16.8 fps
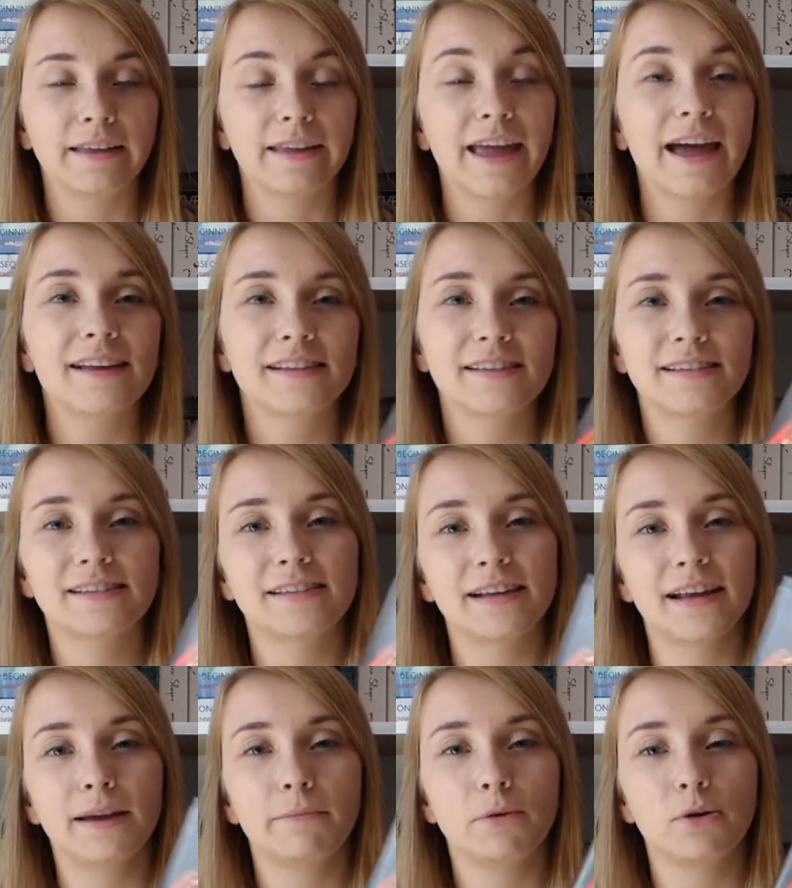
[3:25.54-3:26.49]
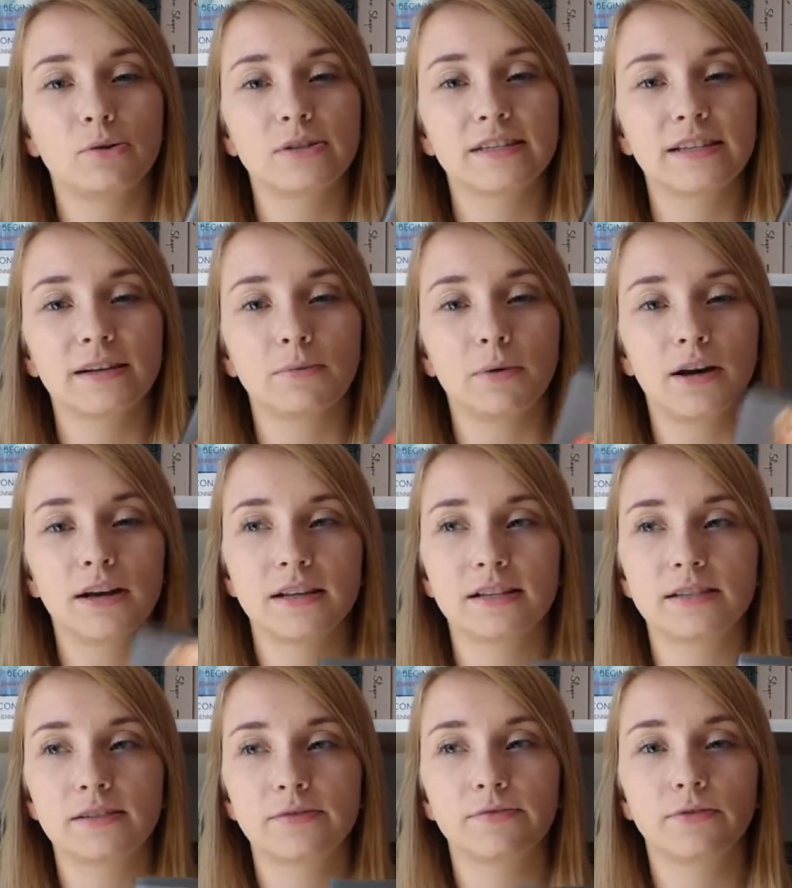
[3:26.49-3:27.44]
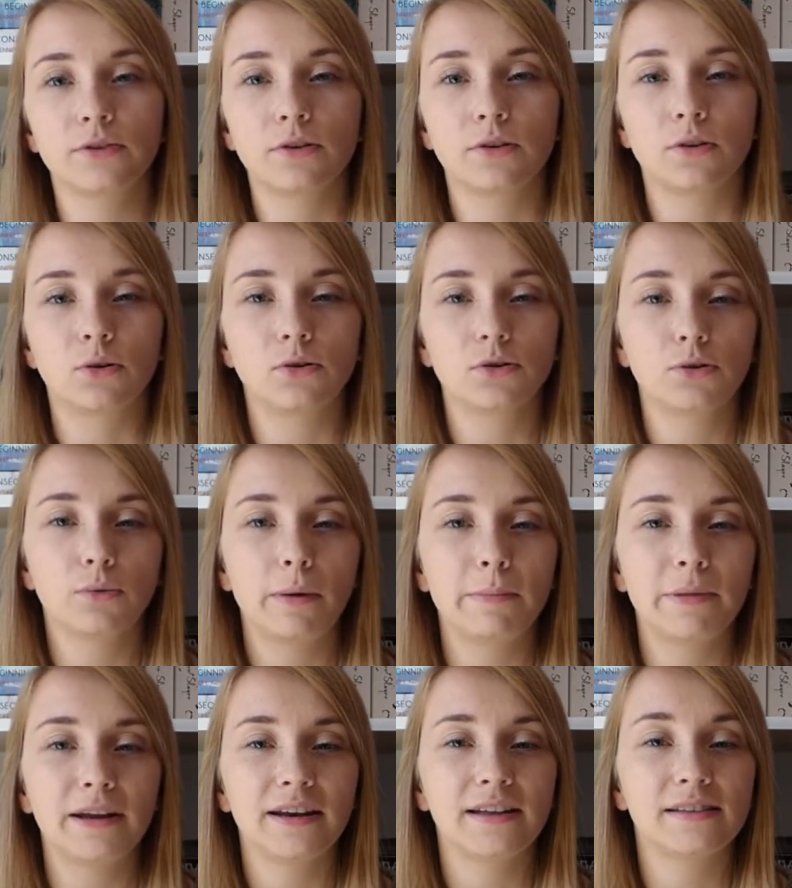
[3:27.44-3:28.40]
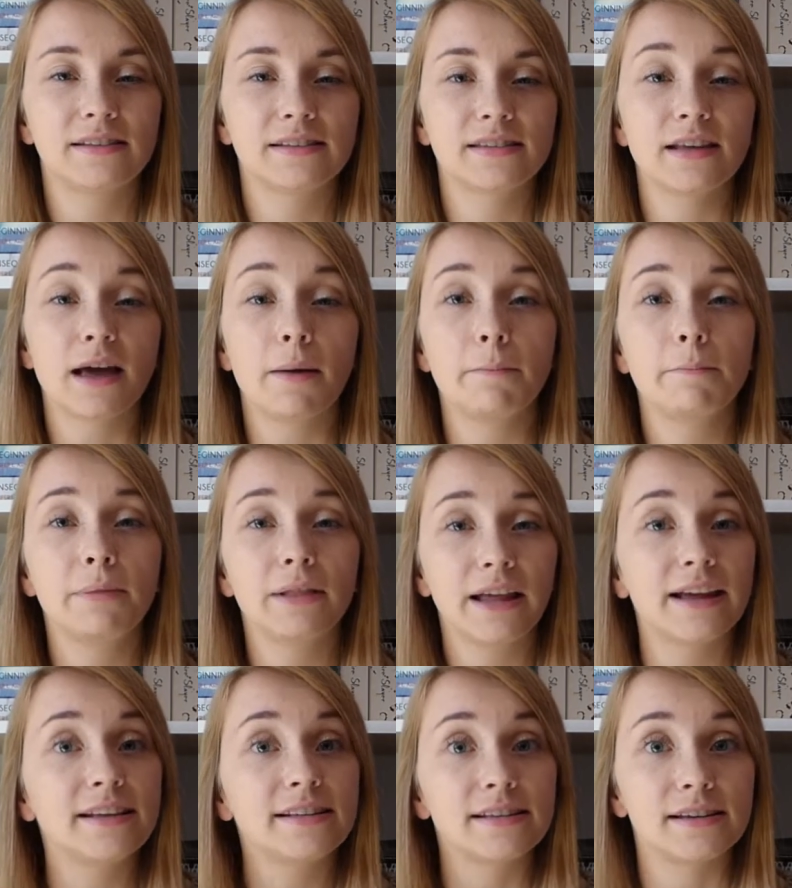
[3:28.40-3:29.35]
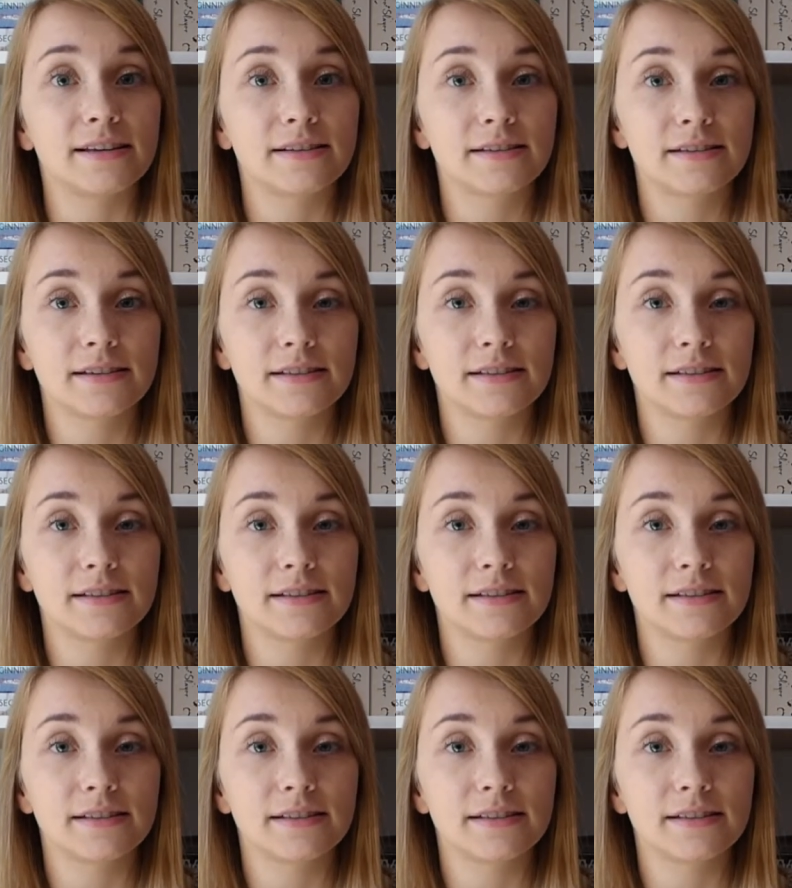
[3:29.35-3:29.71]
Yes, it mostly was for older women in some places.